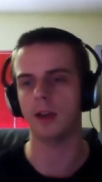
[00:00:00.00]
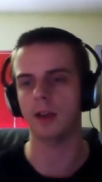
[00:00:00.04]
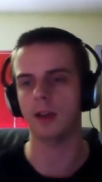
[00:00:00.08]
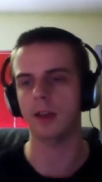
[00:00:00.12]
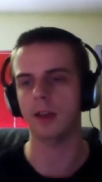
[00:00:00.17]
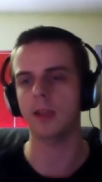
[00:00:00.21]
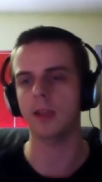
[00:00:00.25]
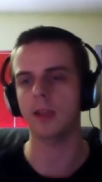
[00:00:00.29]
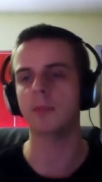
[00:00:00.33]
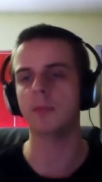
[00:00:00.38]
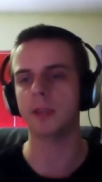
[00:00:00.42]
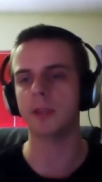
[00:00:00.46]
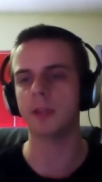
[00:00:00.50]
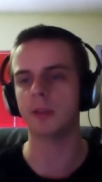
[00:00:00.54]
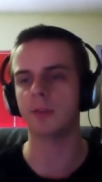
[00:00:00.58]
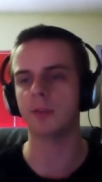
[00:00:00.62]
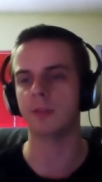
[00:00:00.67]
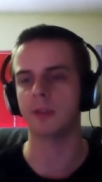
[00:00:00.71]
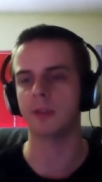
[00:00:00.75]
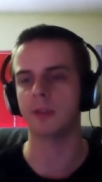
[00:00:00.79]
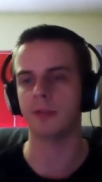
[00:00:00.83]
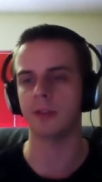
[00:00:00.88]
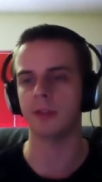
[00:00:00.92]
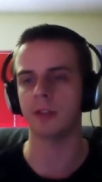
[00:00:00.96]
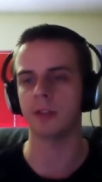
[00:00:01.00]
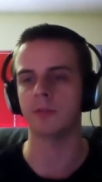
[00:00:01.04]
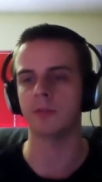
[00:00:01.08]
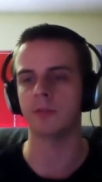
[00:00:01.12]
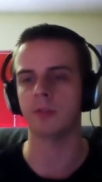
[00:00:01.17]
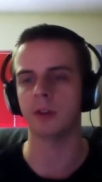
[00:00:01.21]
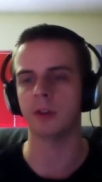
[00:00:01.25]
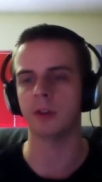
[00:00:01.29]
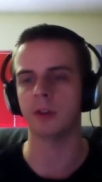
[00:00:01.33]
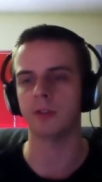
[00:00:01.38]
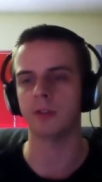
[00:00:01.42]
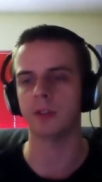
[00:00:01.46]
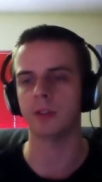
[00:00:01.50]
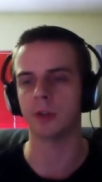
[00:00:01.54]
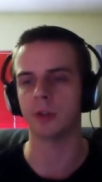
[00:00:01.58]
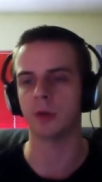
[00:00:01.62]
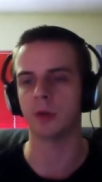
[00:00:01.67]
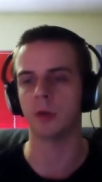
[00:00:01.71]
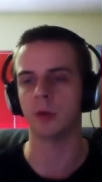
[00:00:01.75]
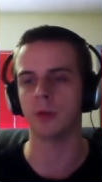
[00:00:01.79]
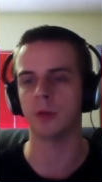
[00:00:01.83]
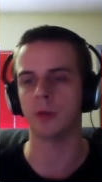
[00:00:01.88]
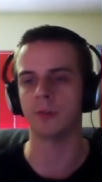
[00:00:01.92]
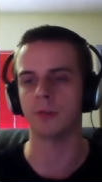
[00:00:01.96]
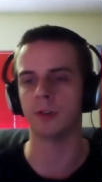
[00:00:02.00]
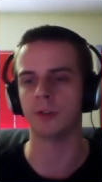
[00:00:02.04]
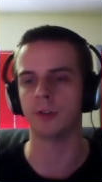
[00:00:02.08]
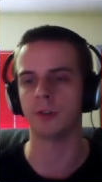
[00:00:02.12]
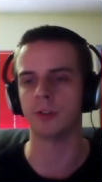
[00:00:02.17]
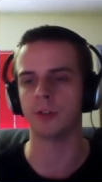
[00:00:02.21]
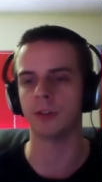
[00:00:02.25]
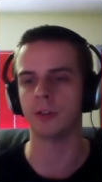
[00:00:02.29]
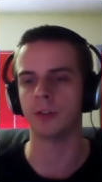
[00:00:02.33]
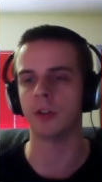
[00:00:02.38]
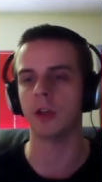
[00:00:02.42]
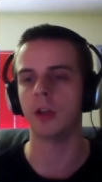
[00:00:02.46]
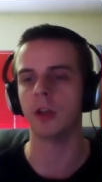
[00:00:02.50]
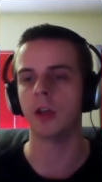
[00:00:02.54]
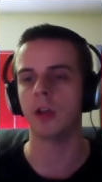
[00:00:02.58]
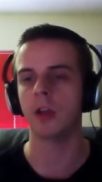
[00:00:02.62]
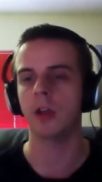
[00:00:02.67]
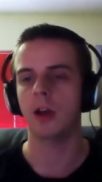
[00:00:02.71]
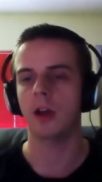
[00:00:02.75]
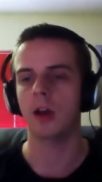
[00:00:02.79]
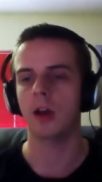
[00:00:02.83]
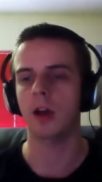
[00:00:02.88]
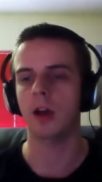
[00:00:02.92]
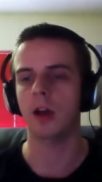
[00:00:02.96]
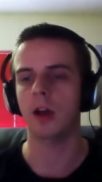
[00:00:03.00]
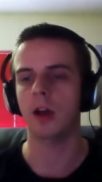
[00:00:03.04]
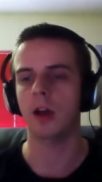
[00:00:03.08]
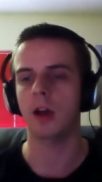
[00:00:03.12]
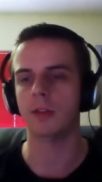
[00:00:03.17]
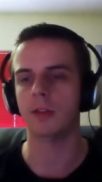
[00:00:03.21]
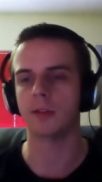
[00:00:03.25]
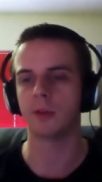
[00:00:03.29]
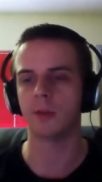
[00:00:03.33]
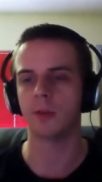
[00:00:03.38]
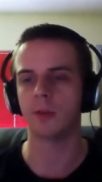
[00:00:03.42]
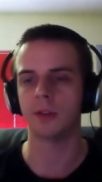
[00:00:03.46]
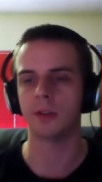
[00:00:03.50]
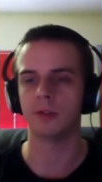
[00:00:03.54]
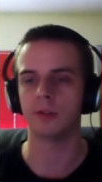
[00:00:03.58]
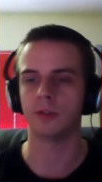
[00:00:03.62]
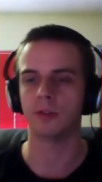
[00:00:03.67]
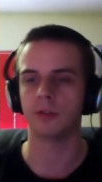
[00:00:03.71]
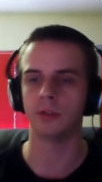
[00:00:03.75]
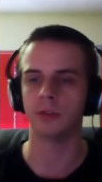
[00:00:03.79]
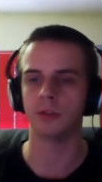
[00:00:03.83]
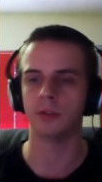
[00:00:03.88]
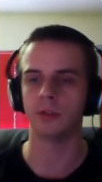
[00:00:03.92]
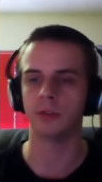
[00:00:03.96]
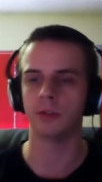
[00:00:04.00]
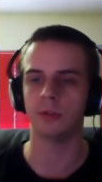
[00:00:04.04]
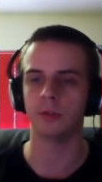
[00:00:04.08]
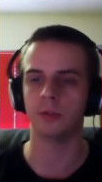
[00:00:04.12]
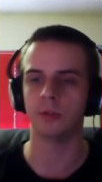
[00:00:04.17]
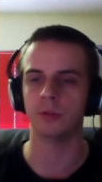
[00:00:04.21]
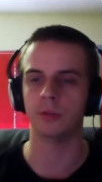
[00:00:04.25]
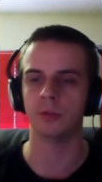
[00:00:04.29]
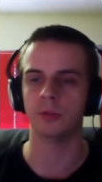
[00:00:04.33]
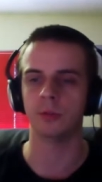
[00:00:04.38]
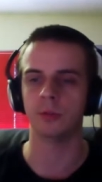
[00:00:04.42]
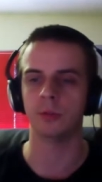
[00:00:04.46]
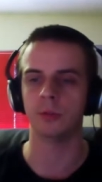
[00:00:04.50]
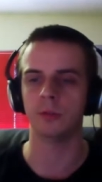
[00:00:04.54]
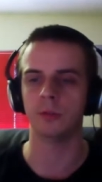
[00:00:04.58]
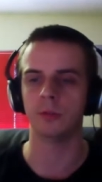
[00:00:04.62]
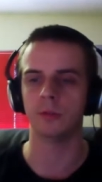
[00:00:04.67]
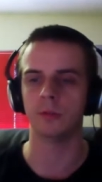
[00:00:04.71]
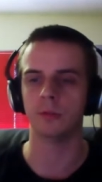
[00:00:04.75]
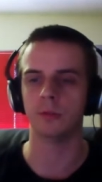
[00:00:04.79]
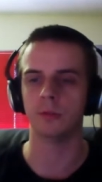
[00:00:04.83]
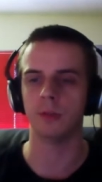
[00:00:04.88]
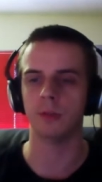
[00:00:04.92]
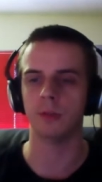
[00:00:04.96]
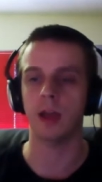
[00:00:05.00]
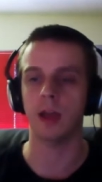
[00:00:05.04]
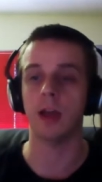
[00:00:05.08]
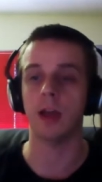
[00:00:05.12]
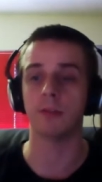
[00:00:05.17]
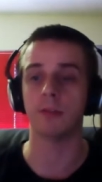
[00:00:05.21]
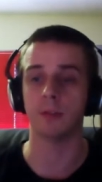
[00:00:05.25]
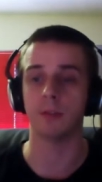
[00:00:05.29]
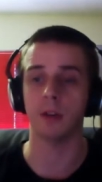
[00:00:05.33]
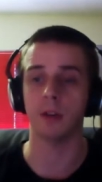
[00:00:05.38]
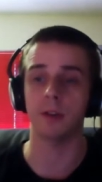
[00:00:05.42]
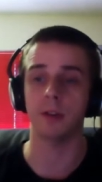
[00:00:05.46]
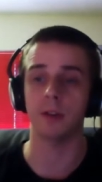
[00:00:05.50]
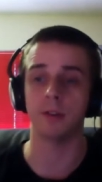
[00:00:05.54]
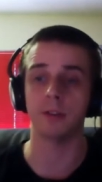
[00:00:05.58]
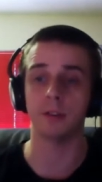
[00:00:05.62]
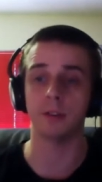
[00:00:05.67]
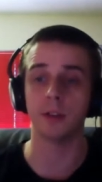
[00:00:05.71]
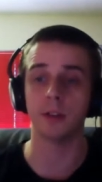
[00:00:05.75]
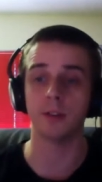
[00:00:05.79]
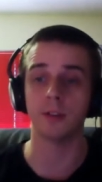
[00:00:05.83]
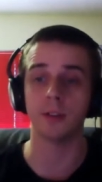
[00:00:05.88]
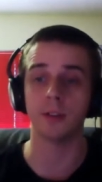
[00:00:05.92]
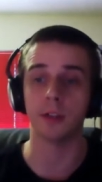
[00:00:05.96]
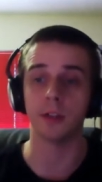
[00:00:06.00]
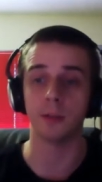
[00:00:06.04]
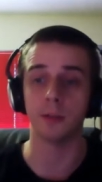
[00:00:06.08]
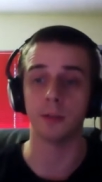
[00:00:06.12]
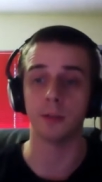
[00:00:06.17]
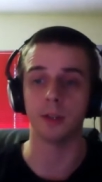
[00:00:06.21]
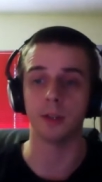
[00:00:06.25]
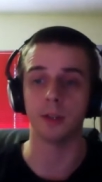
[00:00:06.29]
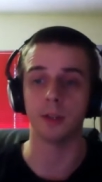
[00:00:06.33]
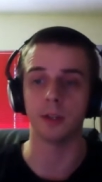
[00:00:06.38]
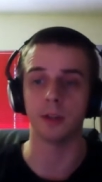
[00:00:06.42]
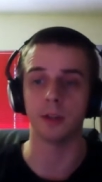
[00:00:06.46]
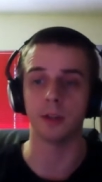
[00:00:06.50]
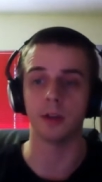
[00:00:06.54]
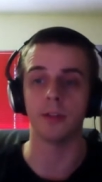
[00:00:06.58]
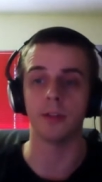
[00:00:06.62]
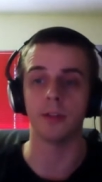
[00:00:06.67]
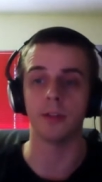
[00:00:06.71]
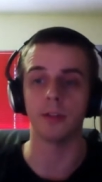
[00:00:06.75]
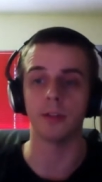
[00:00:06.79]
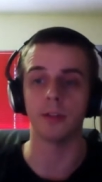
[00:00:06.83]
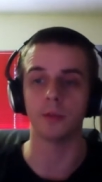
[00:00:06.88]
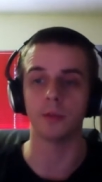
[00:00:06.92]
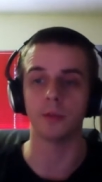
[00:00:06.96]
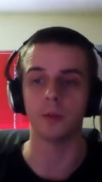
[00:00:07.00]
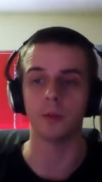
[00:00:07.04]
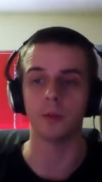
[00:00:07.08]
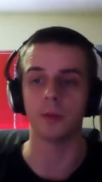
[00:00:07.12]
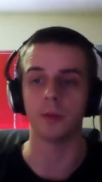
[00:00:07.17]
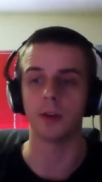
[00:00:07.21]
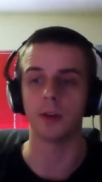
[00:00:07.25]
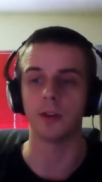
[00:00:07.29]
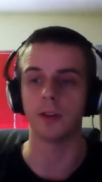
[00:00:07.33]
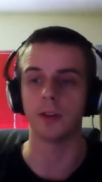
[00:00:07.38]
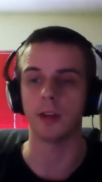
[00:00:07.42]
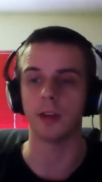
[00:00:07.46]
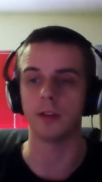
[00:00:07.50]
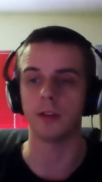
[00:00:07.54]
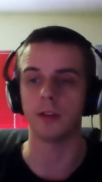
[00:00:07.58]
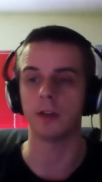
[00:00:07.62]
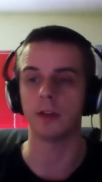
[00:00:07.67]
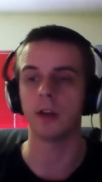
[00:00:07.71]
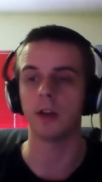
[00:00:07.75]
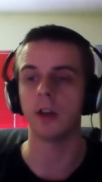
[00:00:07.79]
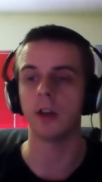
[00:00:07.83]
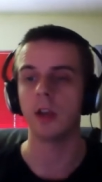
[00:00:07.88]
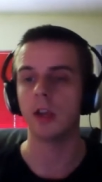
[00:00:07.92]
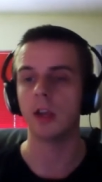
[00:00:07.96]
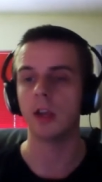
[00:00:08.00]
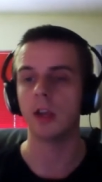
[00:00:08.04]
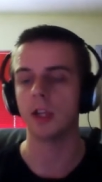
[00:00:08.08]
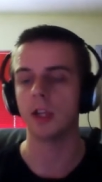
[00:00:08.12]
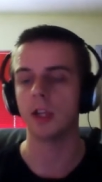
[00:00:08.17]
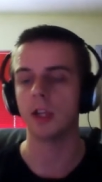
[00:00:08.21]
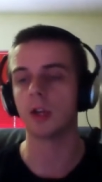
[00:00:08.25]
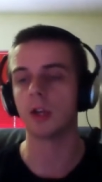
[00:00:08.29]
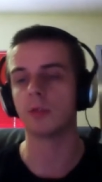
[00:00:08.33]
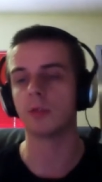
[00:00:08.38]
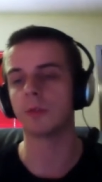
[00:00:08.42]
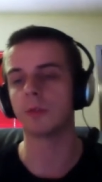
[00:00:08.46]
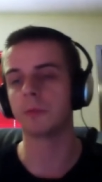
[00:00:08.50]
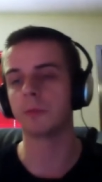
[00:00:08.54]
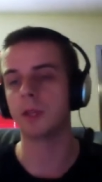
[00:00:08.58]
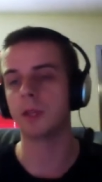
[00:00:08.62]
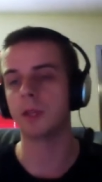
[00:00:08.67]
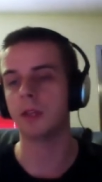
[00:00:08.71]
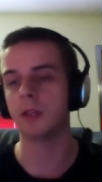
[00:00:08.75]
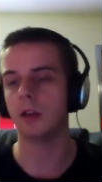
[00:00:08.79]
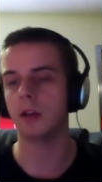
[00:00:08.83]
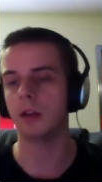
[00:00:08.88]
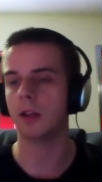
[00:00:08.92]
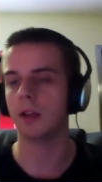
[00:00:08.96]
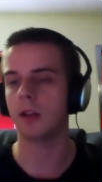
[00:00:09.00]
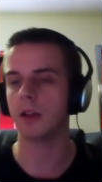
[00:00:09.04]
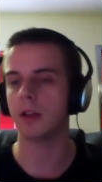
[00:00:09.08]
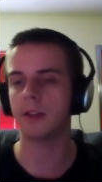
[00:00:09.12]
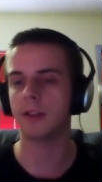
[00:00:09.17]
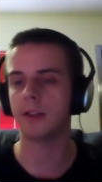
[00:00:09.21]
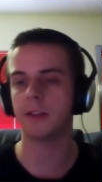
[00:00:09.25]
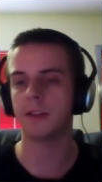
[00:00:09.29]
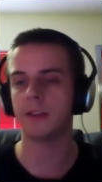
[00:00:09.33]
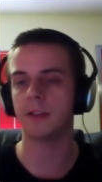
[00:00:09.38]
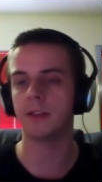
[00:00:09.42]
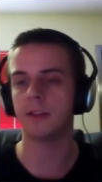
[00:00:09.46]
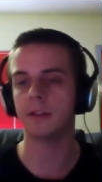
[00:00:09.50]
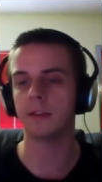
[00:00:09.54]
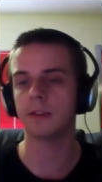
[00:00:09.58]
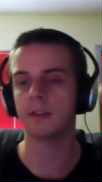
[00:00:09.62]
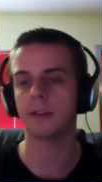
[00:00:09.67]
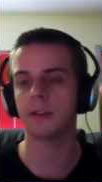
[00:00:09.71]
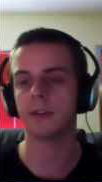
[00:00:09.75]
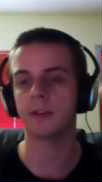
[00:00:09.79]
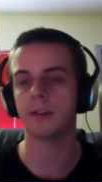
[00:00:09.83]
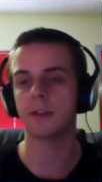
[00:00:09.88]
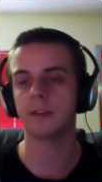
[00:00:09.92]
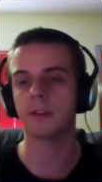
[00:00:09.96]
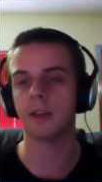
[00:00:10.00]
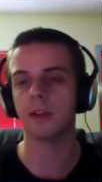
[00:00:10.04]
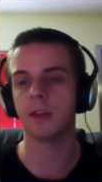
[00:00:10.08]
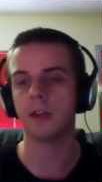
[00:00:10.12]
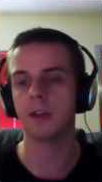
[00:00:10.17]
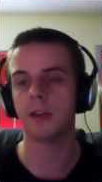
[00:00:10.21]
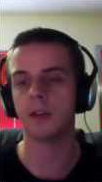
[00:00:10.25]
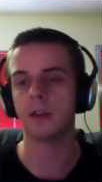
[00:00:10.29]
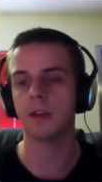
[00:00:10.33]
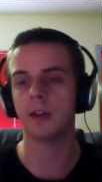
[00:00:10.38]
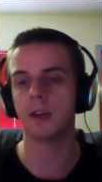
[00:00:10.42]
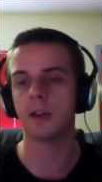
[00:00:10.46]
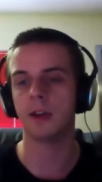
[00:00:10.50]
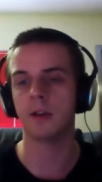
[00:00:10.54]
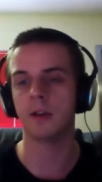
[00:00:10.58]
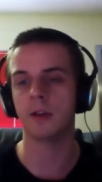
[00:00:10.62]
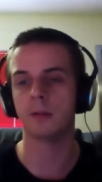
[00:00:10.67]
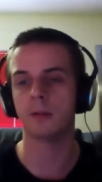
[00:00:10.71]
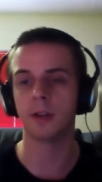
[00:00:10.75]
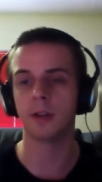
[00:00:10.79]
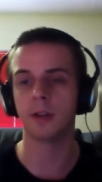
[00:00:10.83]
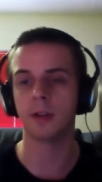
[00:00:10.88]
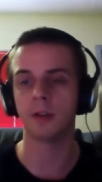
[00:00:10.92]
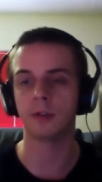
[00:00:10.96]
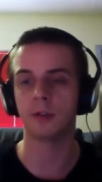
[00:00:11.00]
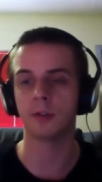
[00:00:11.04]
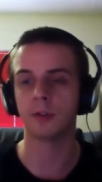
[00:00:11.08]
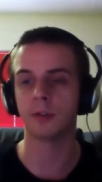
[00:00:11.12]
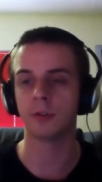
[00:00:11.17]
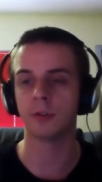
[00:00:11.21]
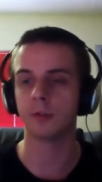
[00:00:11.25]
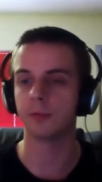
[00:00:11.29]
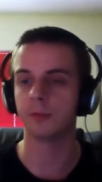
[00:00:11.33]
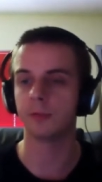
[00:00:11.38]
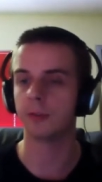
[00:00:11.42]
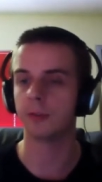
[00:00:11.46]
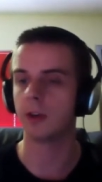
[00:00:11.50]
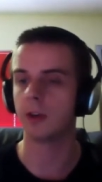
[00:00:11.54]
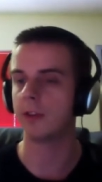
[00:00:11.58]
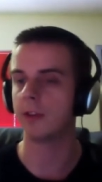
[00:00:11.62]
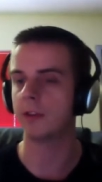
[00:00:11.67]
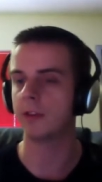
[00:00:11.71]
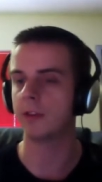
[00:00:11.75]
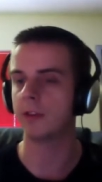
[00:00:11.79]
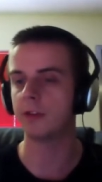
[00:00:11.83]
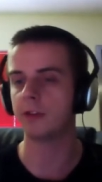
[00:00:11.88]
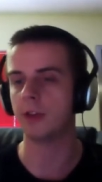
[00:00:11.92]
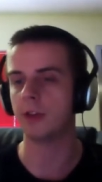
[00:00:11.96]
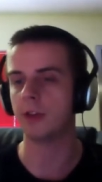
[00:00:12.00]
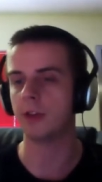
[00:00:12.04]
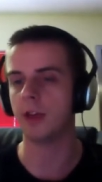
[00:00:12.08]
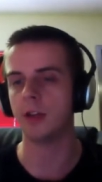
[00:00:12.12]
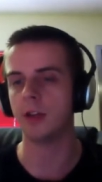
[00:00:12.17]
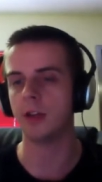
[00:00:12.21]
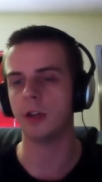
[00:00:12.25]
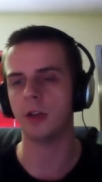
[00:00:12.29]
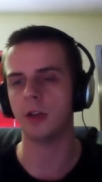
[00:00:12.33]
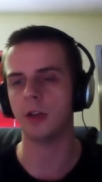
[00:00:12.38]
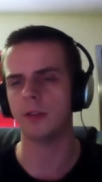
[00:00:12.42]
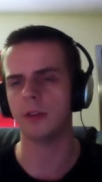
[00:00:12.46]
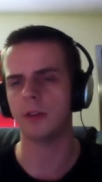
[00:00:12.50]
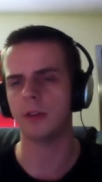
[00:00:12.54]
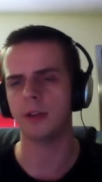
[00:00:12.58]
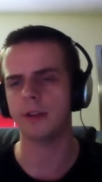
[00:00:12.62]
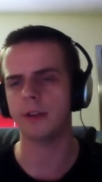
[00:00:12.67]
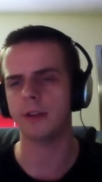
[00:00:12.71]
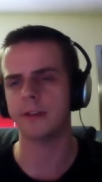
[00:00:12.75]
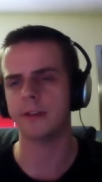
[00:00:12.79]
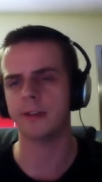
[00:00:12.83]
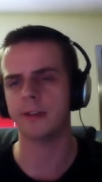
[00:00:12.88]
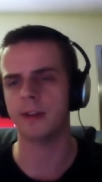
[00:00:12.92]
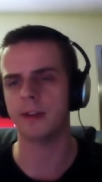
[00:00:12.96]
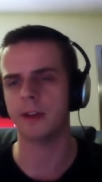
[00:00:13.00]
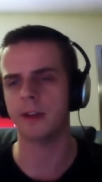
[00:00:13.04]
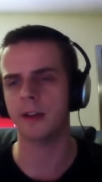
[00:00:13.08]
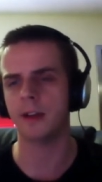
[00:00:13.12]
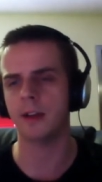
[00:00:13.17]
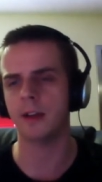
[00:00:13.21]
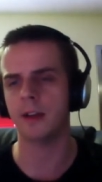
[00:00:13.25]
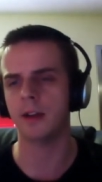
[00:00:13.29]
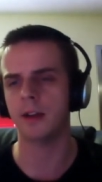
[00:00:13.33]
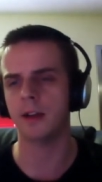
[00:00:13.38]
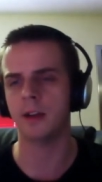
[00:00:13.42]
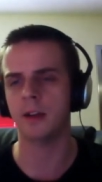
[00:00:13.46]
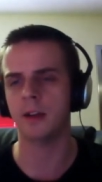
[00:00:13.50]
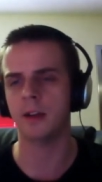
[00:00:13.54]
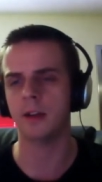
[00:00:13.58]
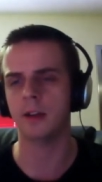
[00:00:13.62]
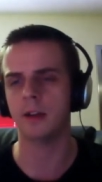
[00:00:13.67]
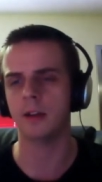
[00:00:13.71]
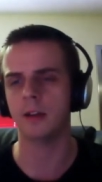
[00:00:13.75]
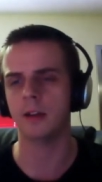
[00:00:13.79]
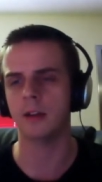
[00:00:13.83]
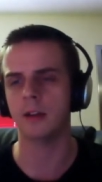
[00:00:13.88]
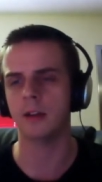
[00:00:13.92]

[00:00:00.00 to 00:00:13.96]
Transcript: anybody who's heavily involved in a core version uh, is going to have a significant opinion on this one way or the other. You know, for me, a lot of the things Larry said uh, rang true. For others, I know that uh,